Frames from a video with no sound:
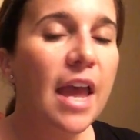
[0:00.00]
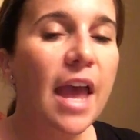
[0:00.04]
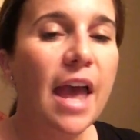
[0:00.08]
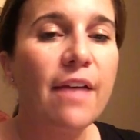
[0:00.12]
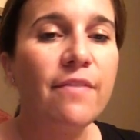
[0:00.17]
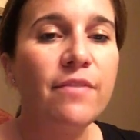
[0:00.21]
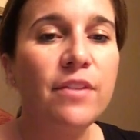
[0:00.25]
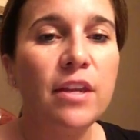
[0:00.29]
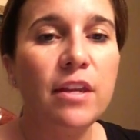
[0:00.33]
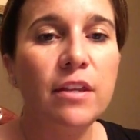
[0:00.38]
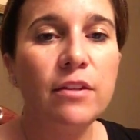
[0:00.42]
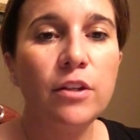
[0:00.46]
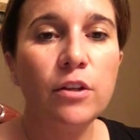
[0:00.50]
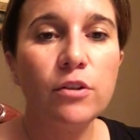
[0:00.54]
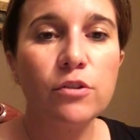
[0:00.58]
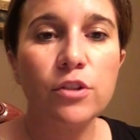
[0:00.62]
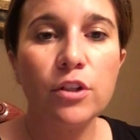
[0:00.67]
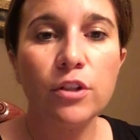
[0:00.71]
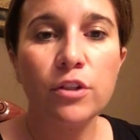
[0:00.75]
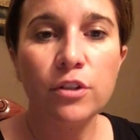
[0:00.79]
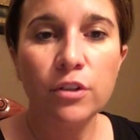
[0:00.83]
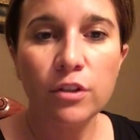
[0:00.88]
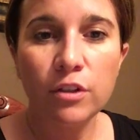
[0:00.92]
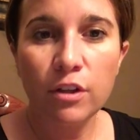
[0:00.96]
And then there's
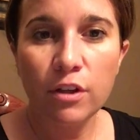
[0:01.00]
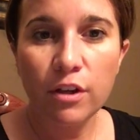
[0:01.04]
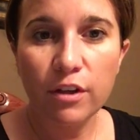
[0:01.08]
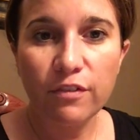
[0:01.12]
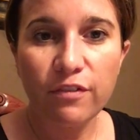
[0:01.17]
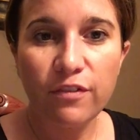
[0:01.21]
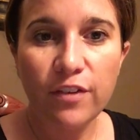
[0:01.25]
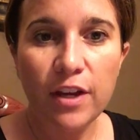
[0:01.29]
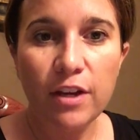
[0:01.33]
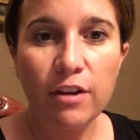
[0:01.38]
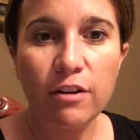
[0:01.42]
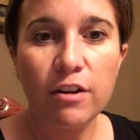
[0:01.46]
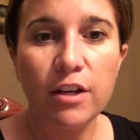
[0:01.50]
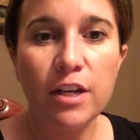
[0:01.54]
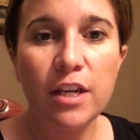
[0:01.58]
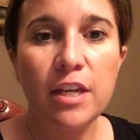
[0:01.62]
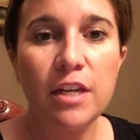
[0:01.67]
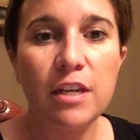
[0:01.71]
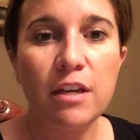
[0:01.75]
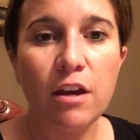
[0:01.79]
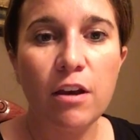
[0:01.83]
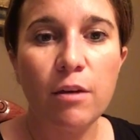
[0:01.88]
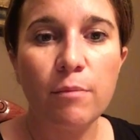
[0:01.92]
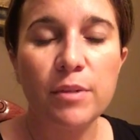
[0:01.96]
a good luck
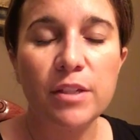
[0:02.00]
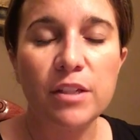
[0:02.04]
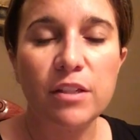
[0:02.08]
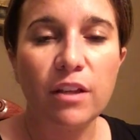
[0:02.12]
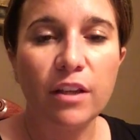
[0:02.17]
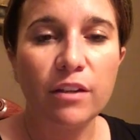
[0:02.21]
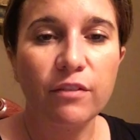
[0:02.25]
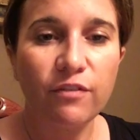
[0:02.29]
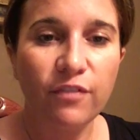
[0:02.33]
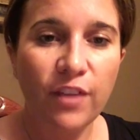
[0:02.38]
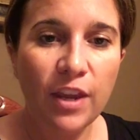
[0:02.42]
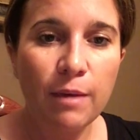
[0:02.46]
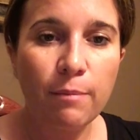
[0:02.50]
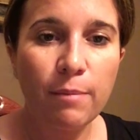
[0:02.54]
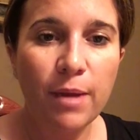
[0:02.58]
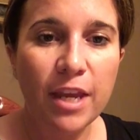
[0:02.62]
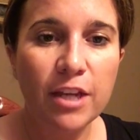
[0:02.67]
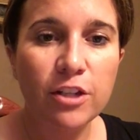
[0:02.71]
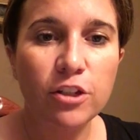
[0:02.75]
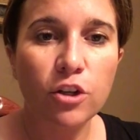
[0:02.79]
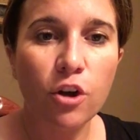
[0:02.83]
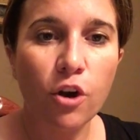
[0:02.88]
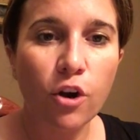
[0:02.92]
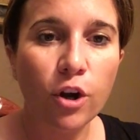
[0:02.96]
fairy. It's like fan
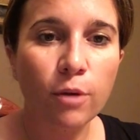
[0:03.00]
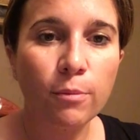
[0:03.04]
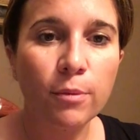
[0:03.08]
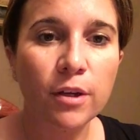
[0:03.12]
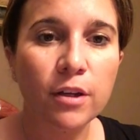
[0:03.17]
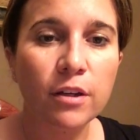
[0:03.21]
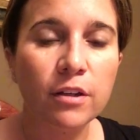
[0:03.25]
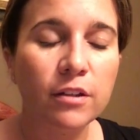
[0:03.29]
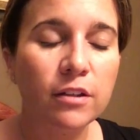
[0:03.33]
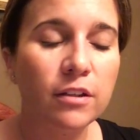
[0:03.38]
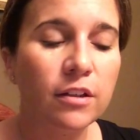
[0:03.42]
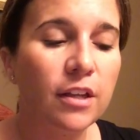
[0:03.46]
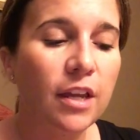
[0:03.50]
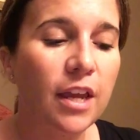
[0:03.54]
page karma.